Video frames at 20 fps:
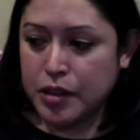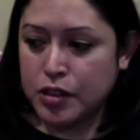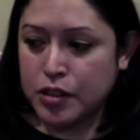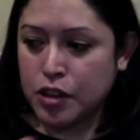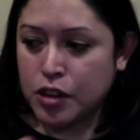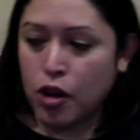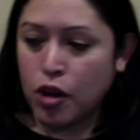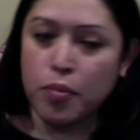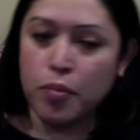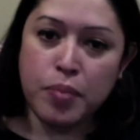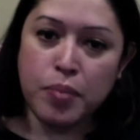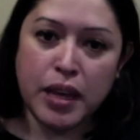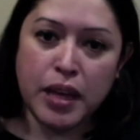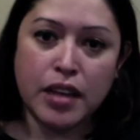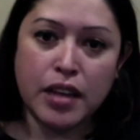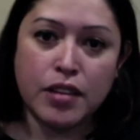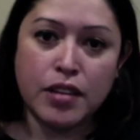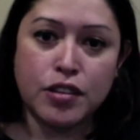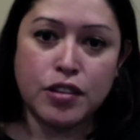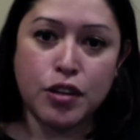don't
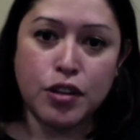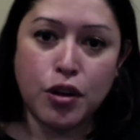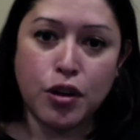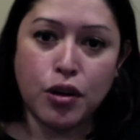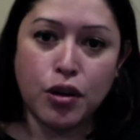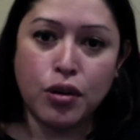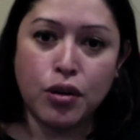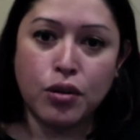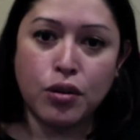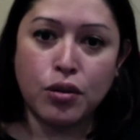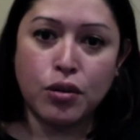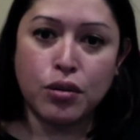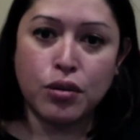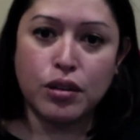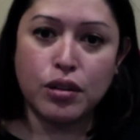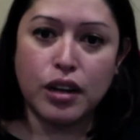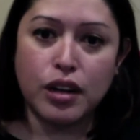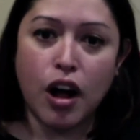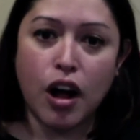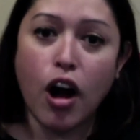be so
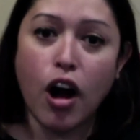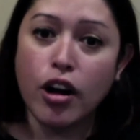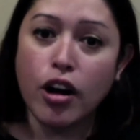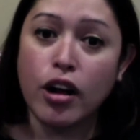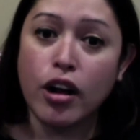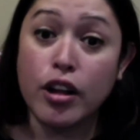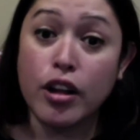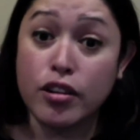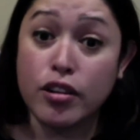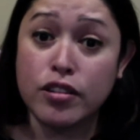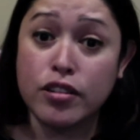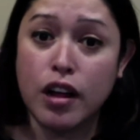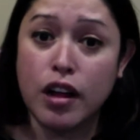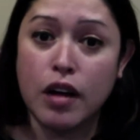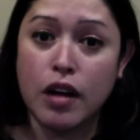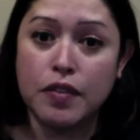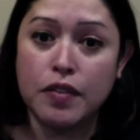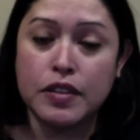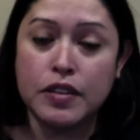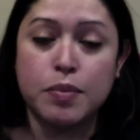hard on
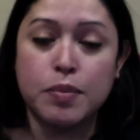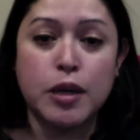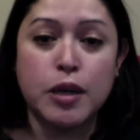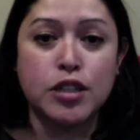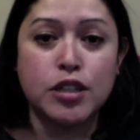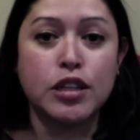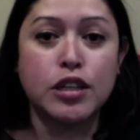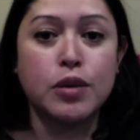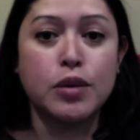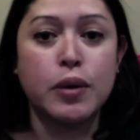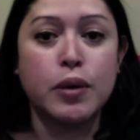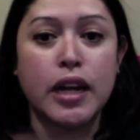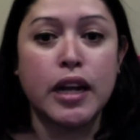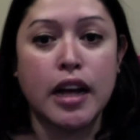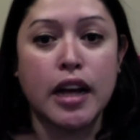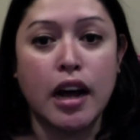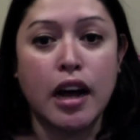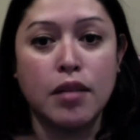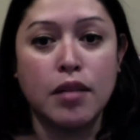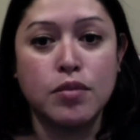yourself, especially when it
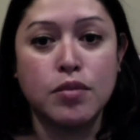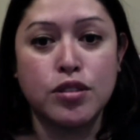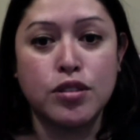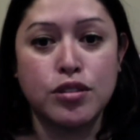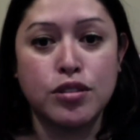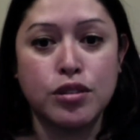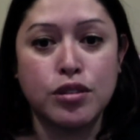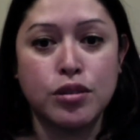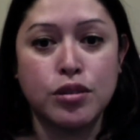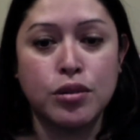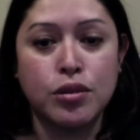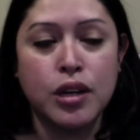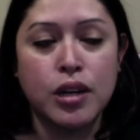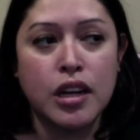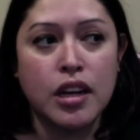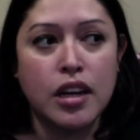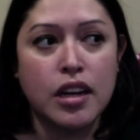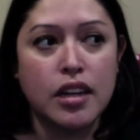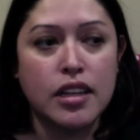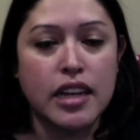comes to
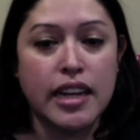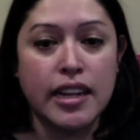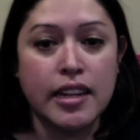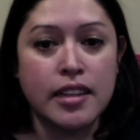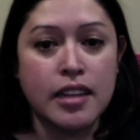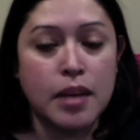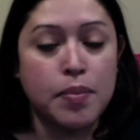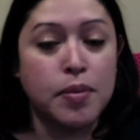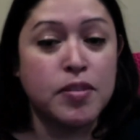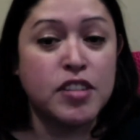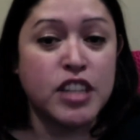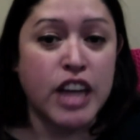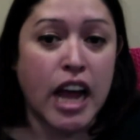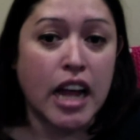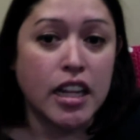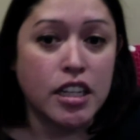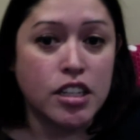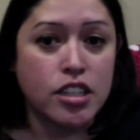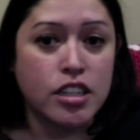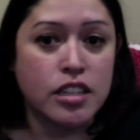any type of
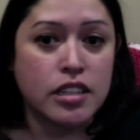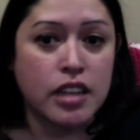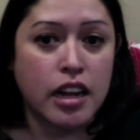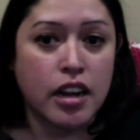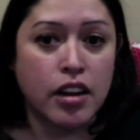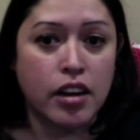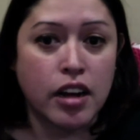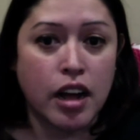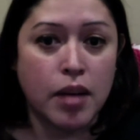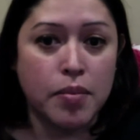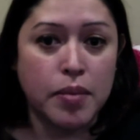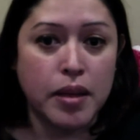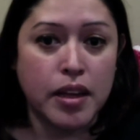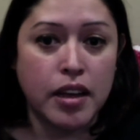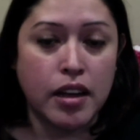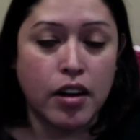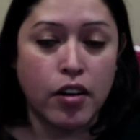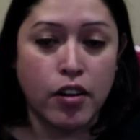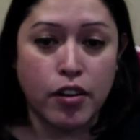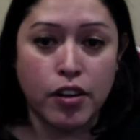challenges that are
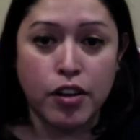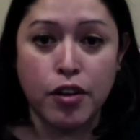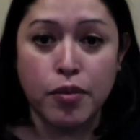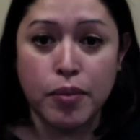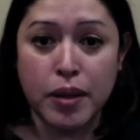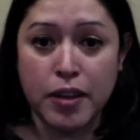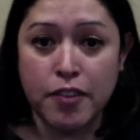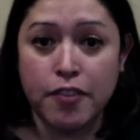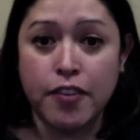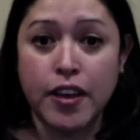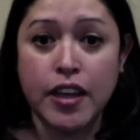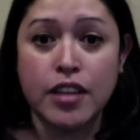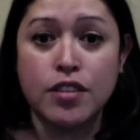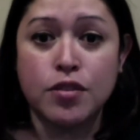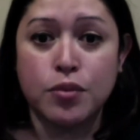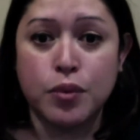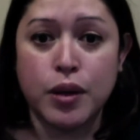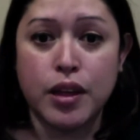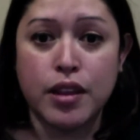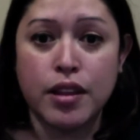coming or you're being
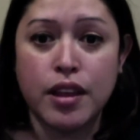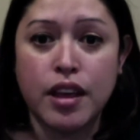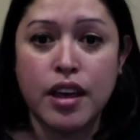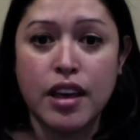faced with,